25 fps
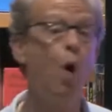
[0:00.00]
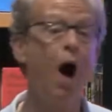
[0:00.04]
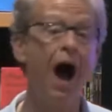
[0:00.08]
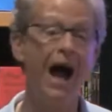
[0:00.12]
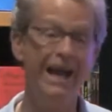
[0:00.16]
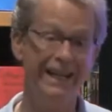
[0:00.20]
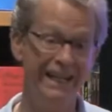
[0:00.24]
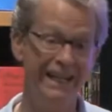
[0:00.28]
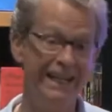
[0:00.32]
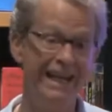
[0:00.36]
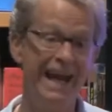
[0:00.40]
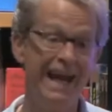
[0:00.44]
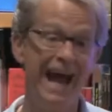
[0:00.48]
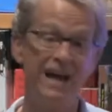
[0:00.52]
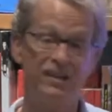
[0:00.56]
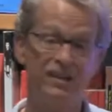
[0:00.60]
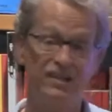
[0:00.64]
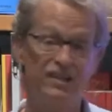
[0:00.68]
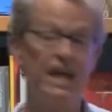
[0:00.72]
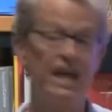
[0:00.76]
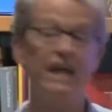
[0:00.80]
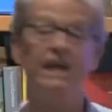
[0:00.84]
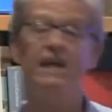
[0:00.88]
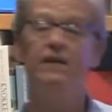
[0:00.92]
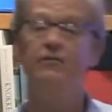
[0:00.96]
YES.
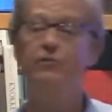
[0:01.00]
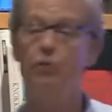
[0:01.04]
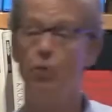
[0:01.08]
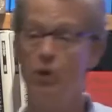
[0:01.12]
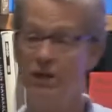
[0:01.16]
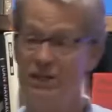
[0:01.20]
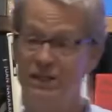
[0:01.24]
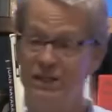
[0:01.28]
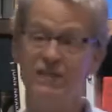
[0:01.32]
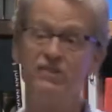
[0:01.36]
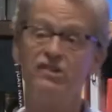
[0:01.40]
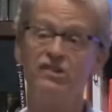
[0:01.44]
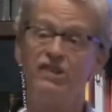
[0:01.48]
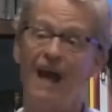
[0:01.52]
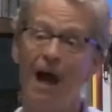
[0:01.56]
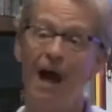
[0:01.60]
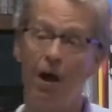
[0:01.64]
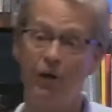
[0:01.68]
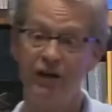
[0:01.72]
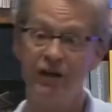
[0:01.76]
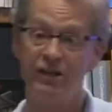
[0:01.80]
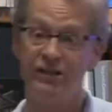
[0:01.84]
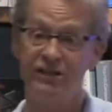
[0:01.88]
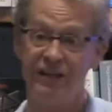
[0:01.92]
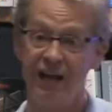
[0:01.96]
They give you a
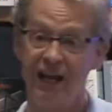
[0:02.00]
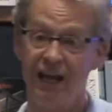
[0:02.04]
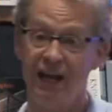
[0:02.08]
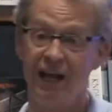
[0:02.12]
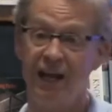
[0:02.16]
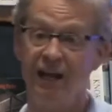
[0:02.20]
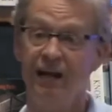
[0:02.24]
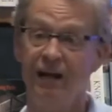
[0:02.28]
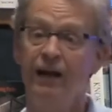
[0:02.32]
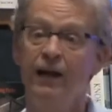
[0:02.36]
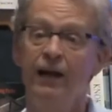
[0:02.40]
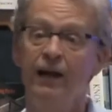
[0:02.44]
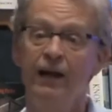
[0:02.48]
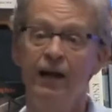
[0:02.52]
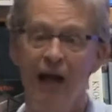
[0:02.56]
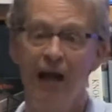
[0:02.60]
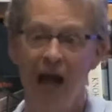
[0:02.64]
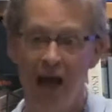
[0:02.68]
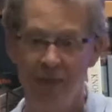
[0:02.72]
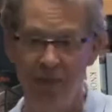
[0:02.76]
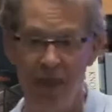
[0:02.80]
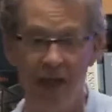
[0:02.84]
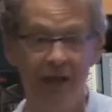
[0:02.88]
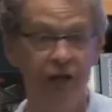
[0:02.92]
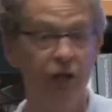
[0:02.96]
discounted ticket,
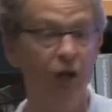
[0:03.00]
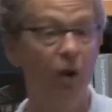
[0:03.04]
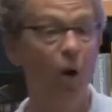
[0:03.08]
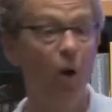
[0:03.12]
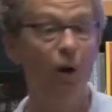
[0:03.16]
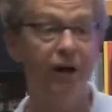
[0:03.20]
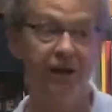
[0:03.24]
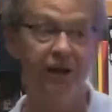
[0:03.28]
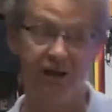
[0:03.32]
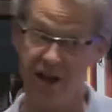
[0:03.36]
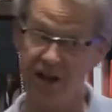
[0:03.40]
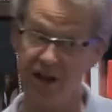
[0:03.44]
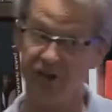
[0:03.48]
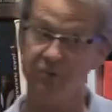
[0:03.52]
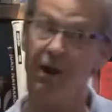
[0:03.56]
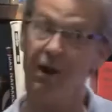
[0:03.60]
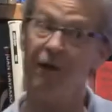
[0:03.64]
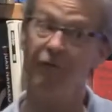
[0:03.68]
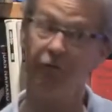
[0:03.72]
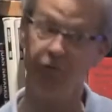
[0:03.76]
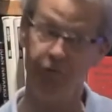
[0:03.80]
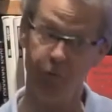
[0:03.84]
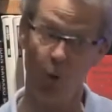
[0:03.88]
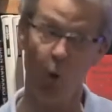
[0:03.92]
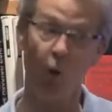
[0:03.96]
and then you go in. It takes about
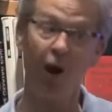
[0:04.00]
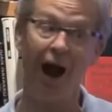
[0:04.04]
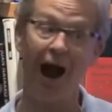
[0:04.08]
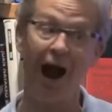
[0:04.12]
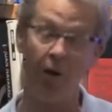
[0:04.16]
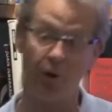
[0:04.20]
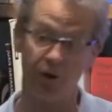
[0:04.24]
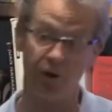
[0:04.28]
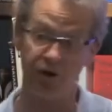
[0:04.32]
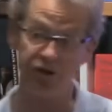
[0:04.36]
4 hours.